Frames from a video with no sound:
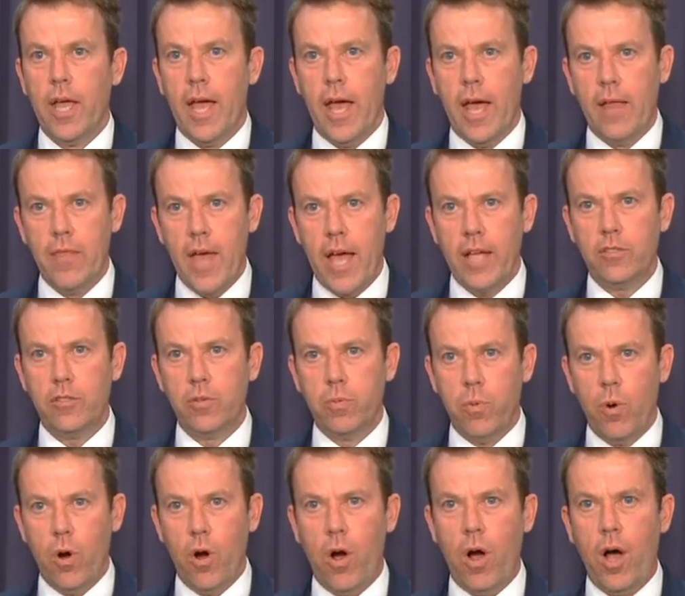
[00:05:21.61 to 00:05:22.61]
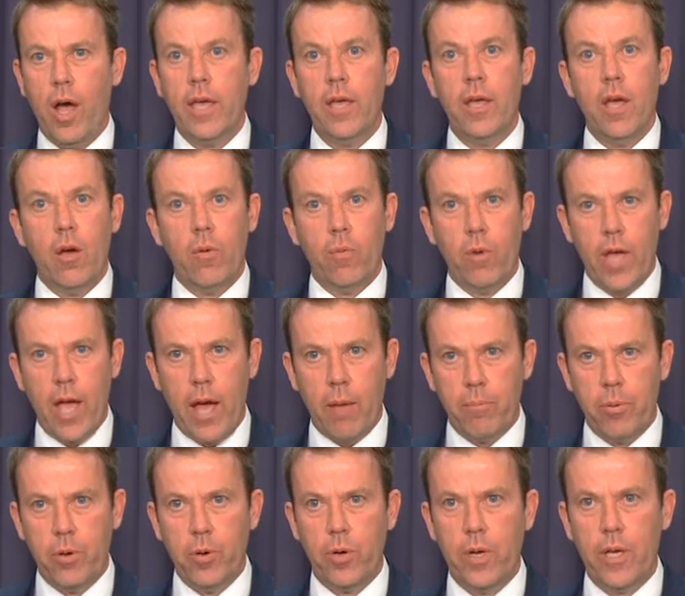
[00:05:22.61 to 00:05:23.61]
And that's why we are
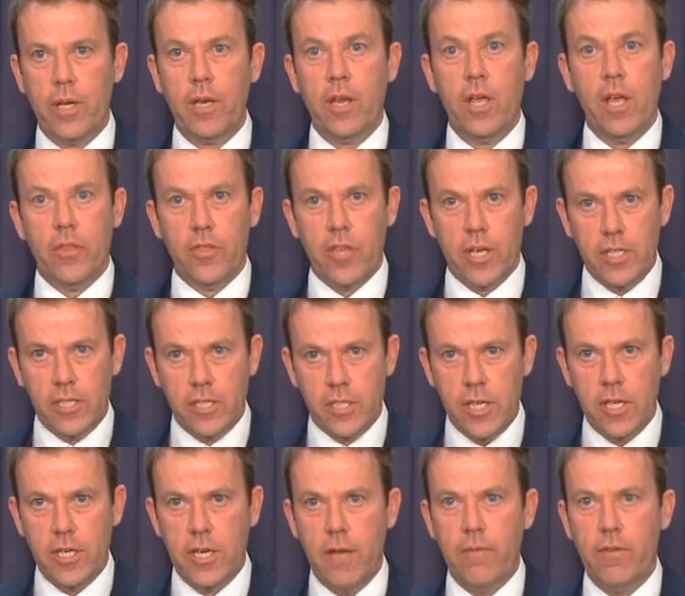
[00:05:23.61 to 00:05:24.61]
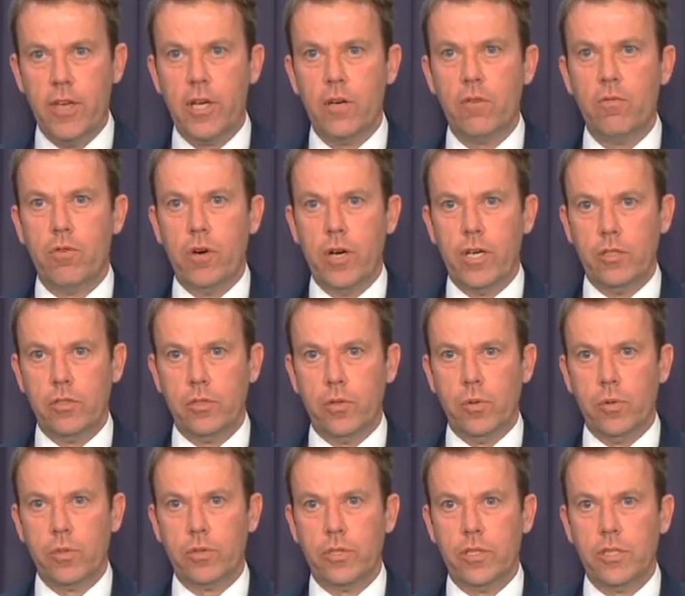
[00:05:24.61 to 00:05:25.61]
putting these significant
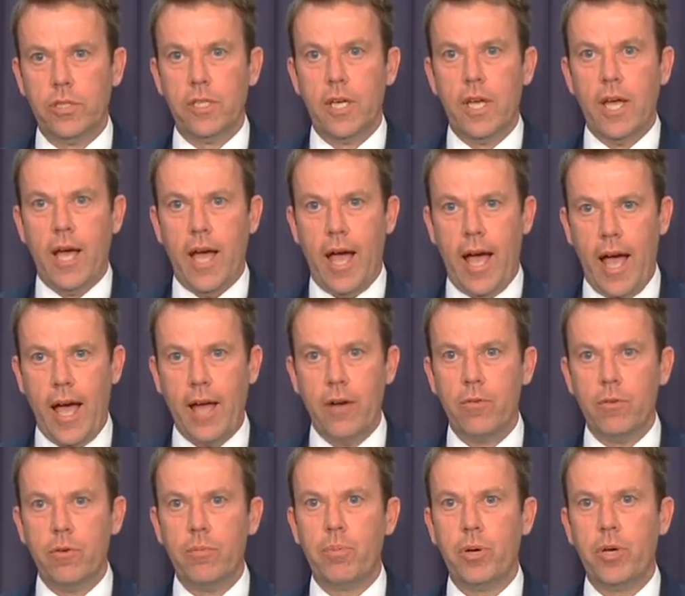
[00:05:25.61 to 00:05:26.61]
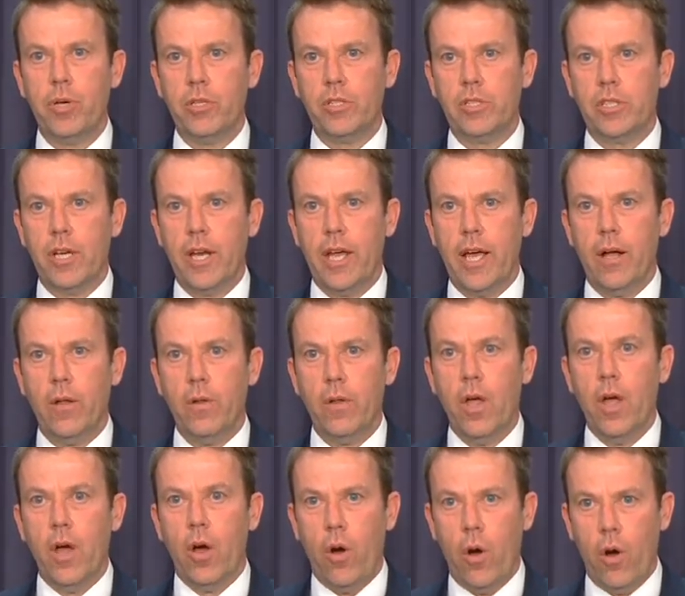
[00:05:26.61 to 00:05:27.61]
resources, 100 personnel,
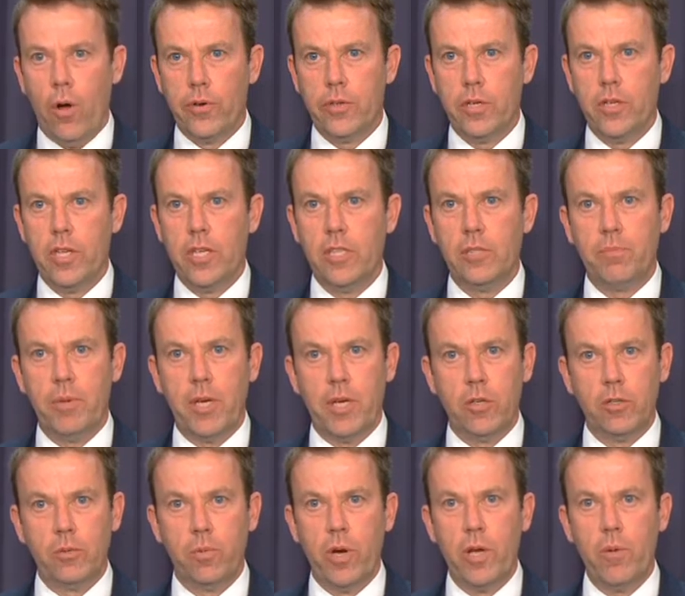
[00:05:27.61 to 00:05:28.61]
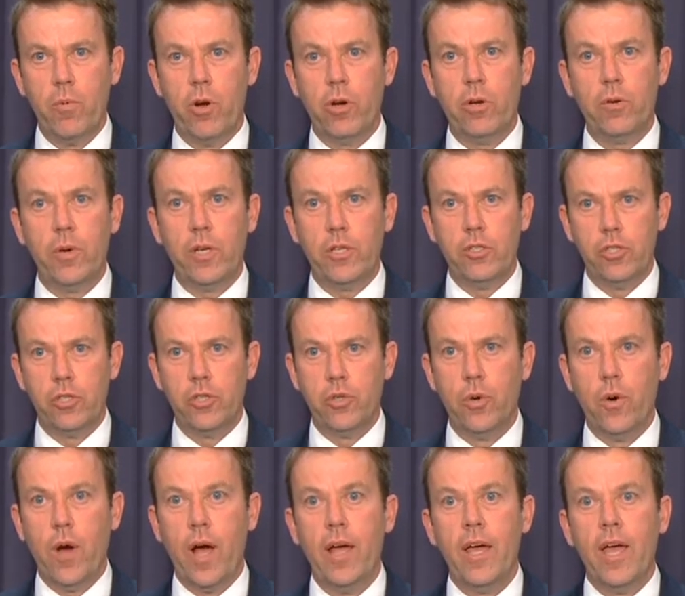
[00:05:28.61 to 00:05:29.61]
onto this, because we want to
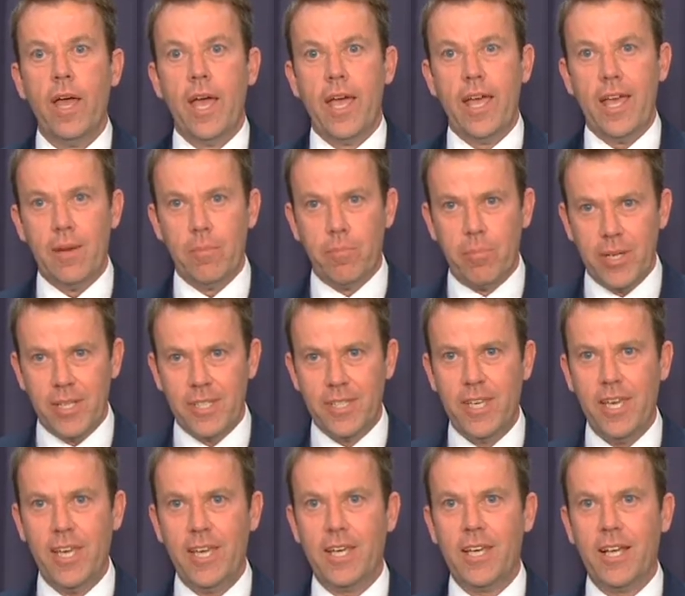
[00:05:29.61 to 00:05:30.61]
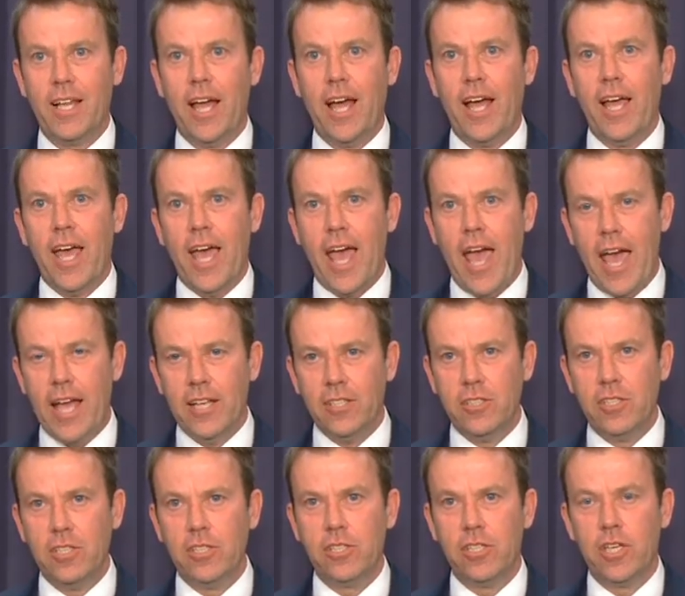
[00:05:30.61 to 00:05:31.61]
ensure, in particular,
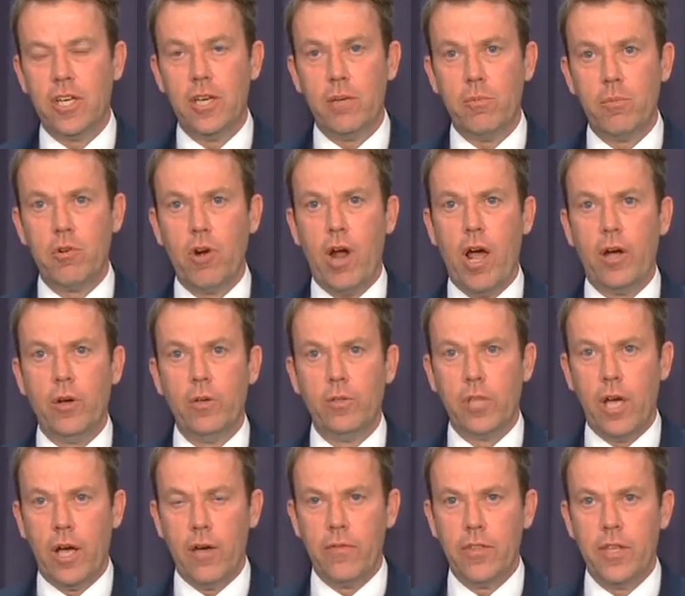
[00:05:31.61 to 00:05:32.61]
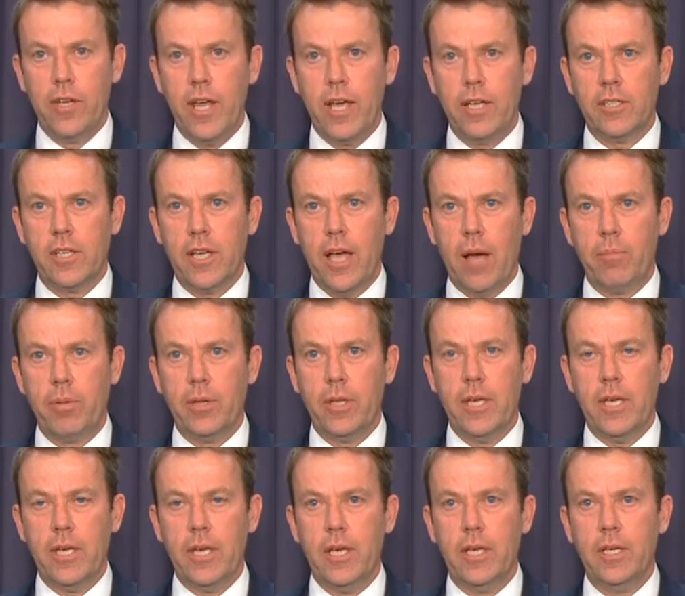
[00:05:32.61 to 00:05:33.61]
as the scheme grows over the next couple of
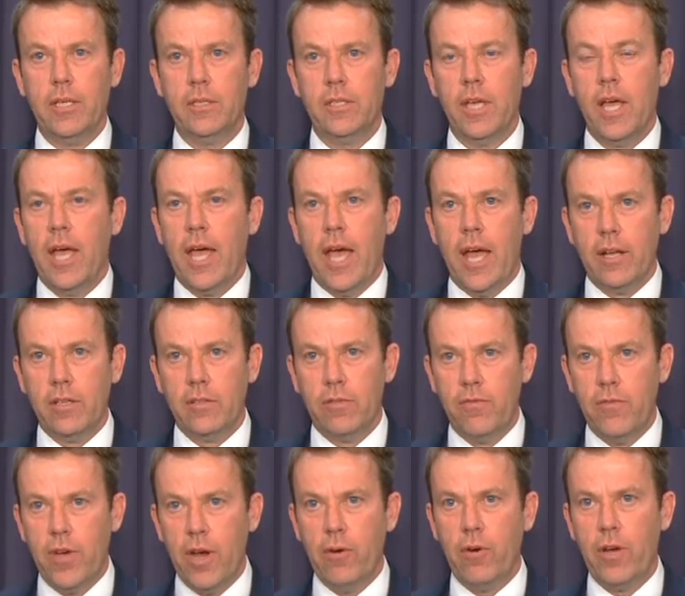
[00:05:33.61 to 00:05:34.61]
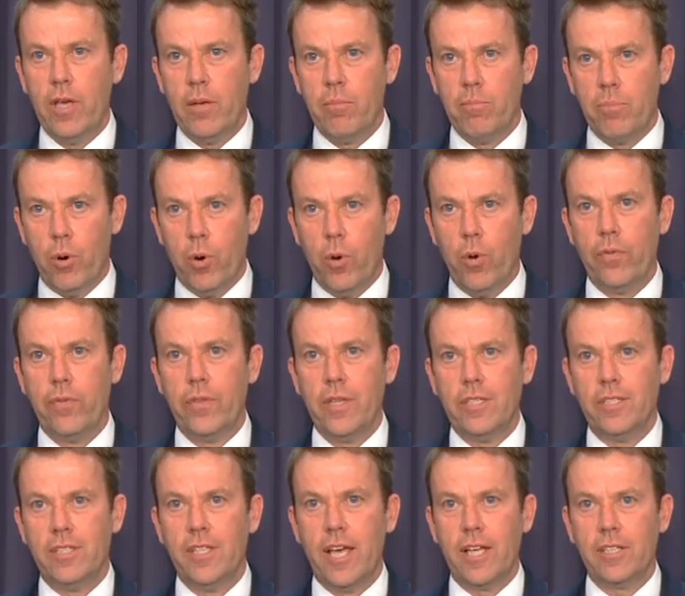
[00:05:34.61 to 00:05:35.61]
years, and it's very important,
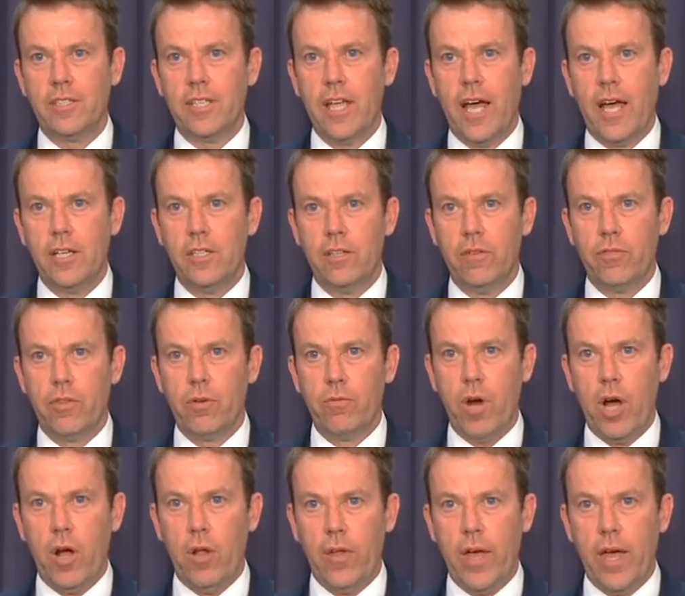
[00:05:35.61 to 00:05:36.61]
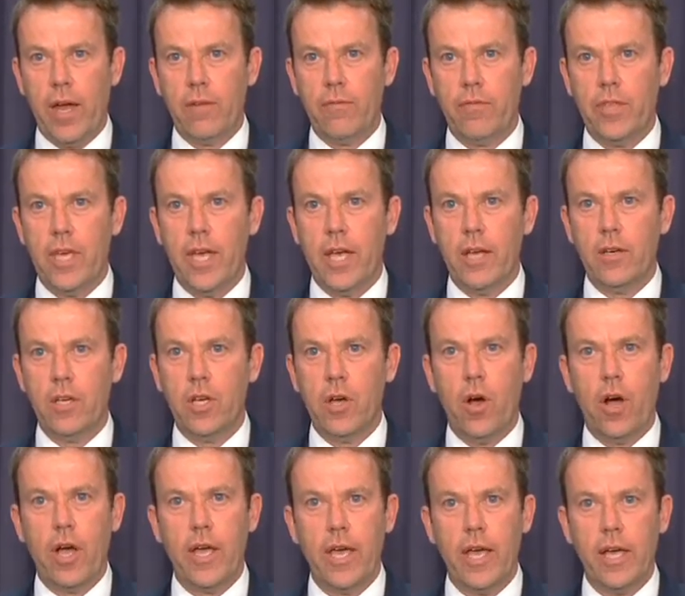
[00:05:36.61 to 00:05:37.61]
this next stage of the rollout of the
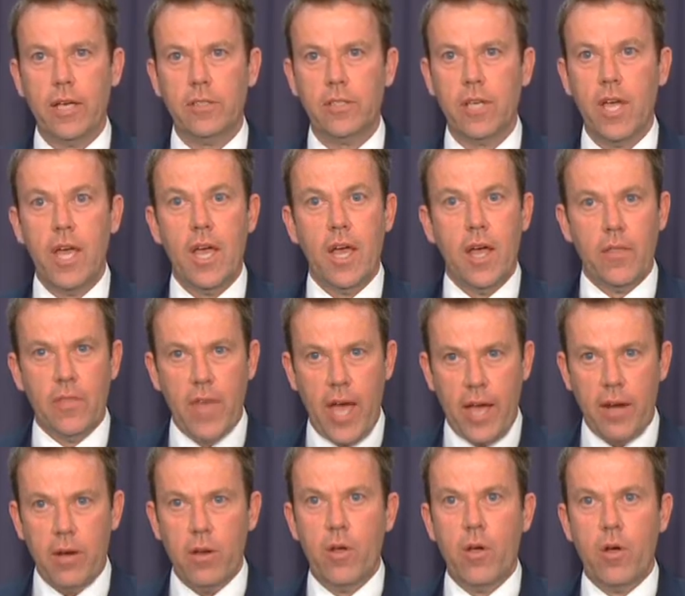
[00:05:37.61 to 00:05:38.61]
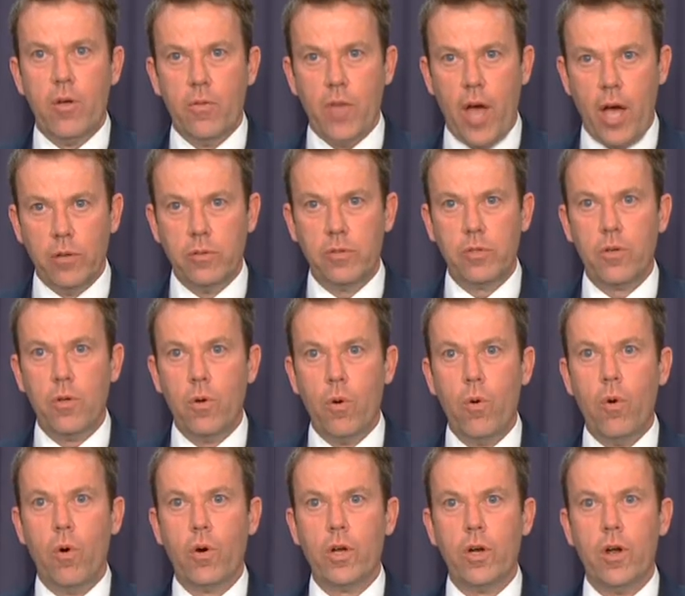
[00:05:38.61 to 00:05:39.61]
NDIS, that those
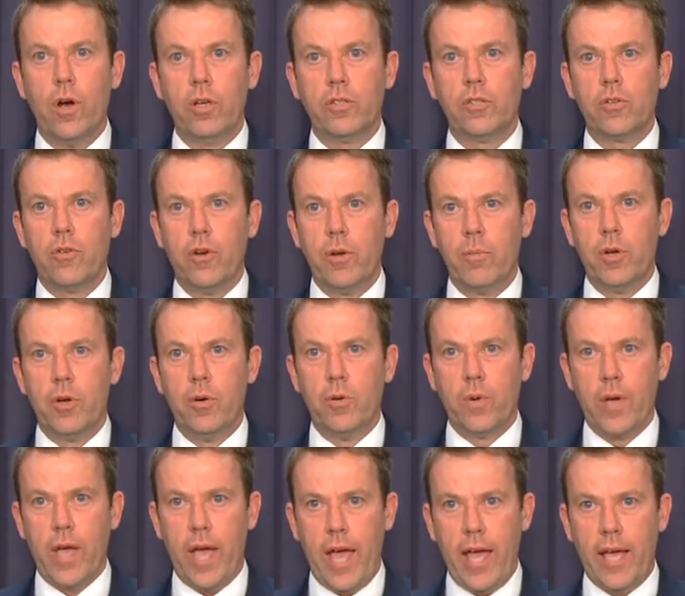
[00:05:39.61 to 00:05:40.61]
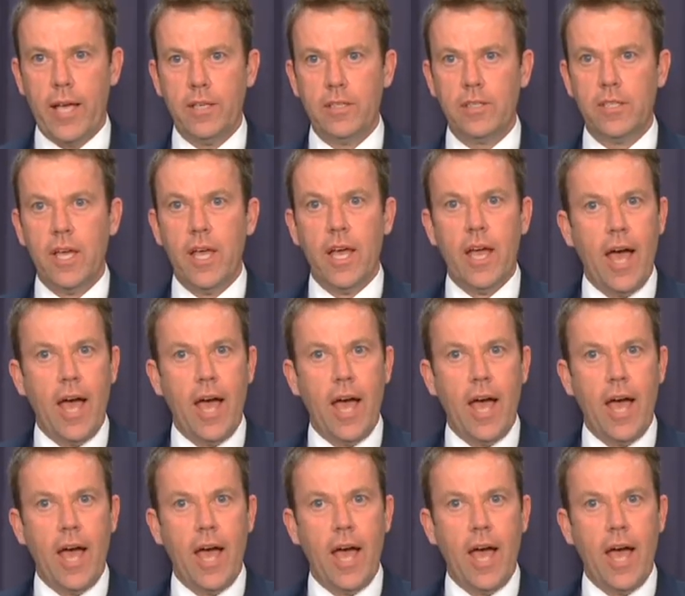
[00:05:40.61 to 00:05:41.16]
organised criminal gangs